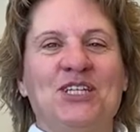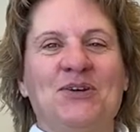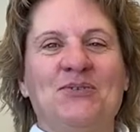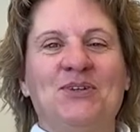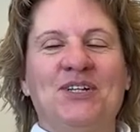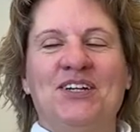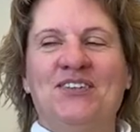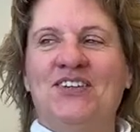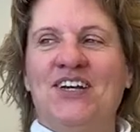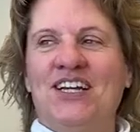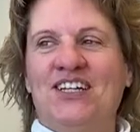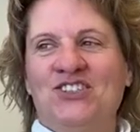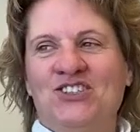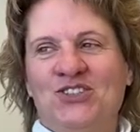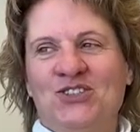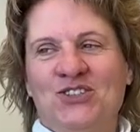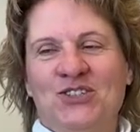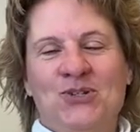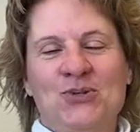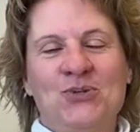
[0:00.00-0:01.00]
that we lived on. It's
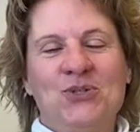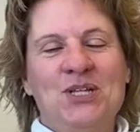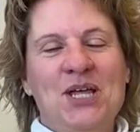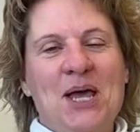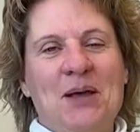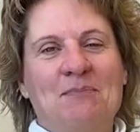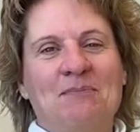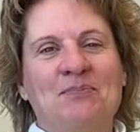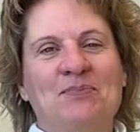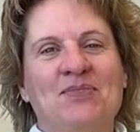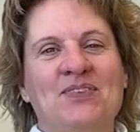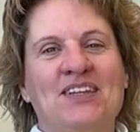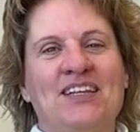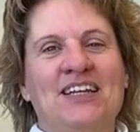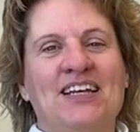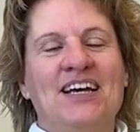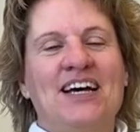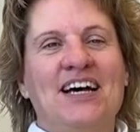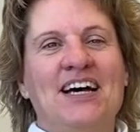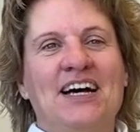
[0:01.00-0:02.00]
just a cool name,
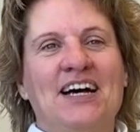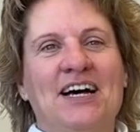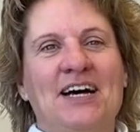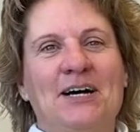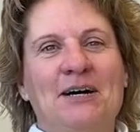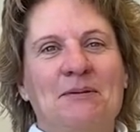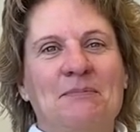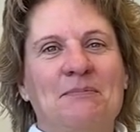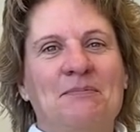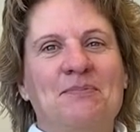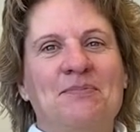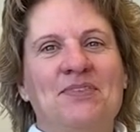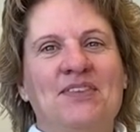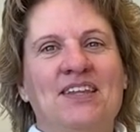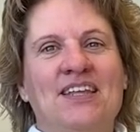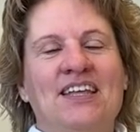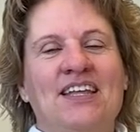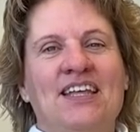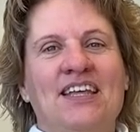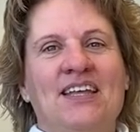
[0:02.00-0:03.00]

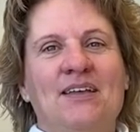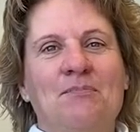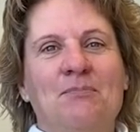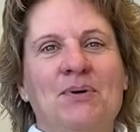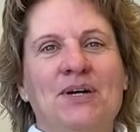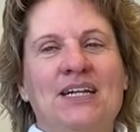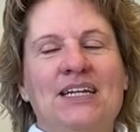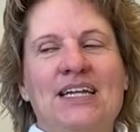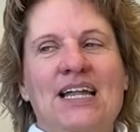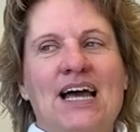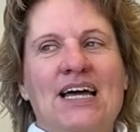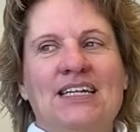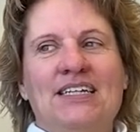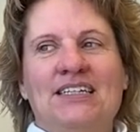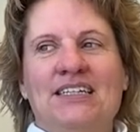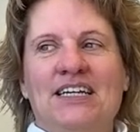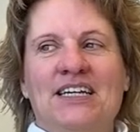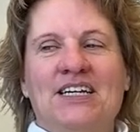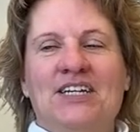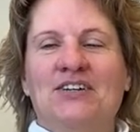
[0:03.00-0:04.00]
but not
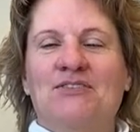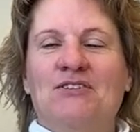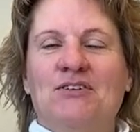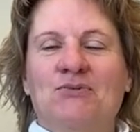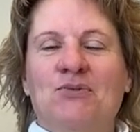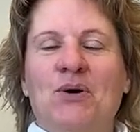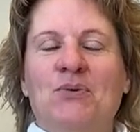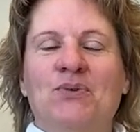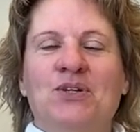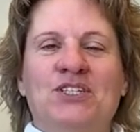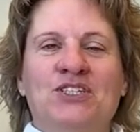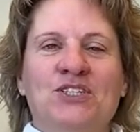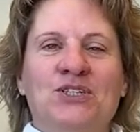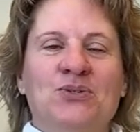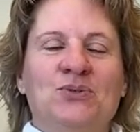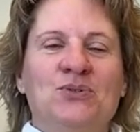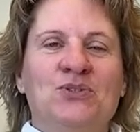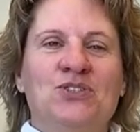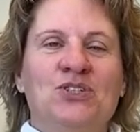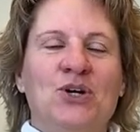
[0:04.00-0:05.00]
indicative of what we
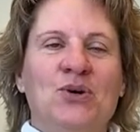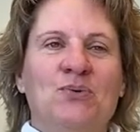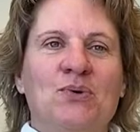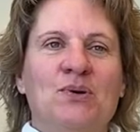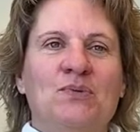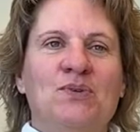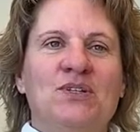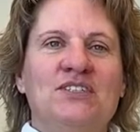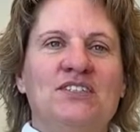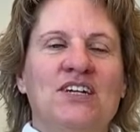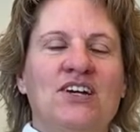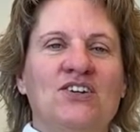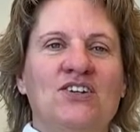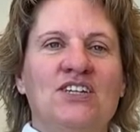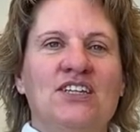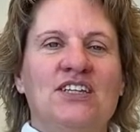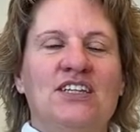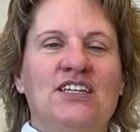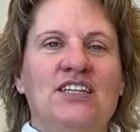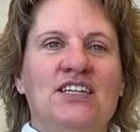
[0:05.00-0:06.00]
do. So when we
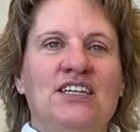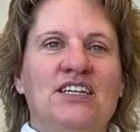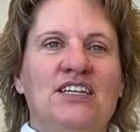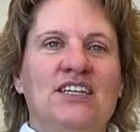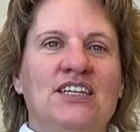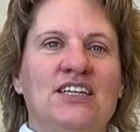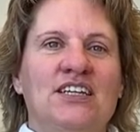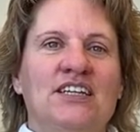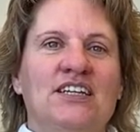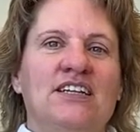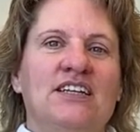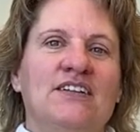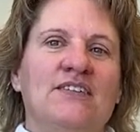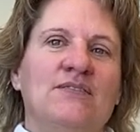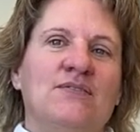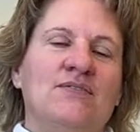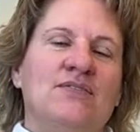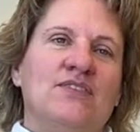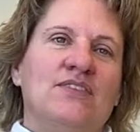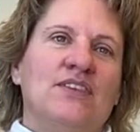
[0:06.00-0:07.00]
started the
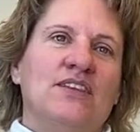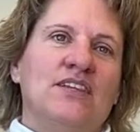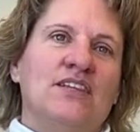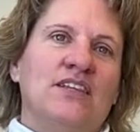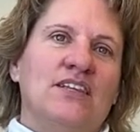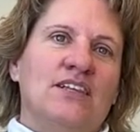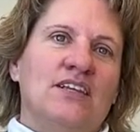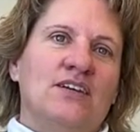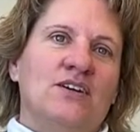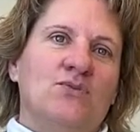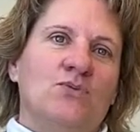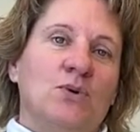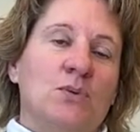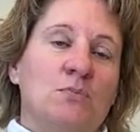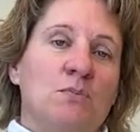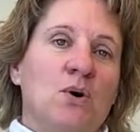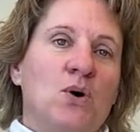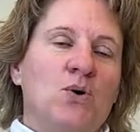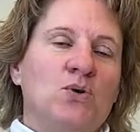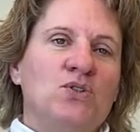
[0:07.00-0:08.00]

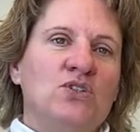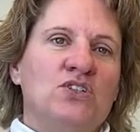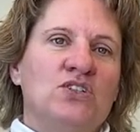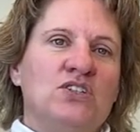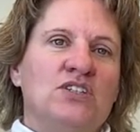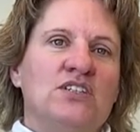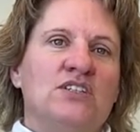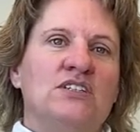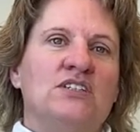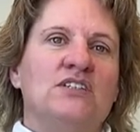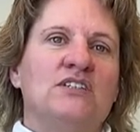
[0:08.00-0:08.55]
remote